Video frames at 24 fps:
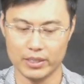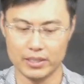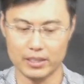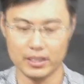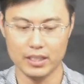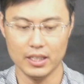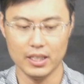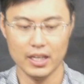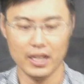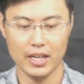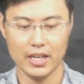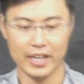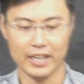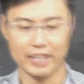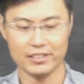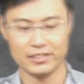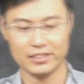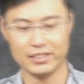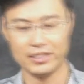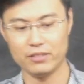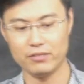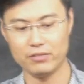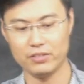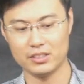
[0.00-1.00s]
But uh,
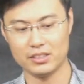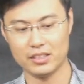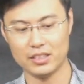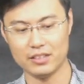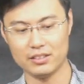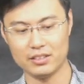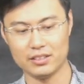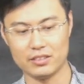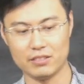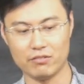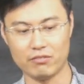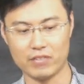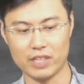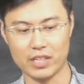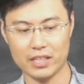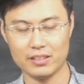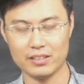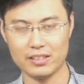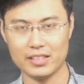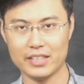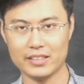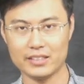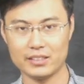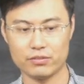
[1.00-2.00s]
actually, without this
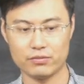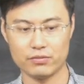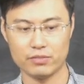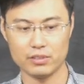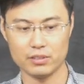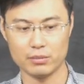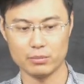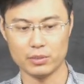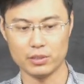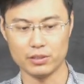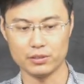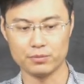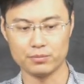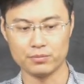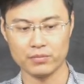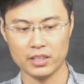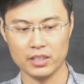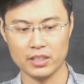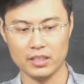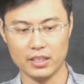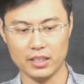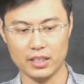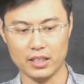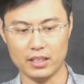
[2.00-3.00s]
very nice foldable
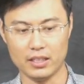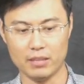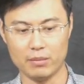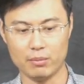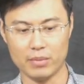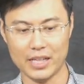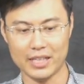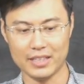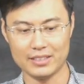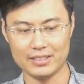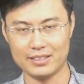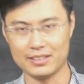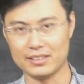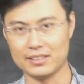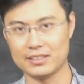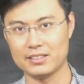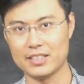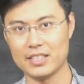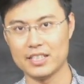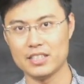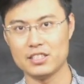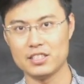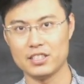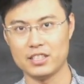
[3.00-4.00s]
uh, plastic
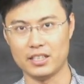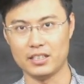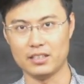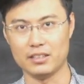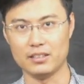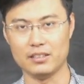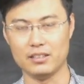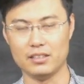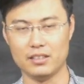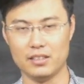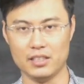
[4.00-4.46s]
sunshade,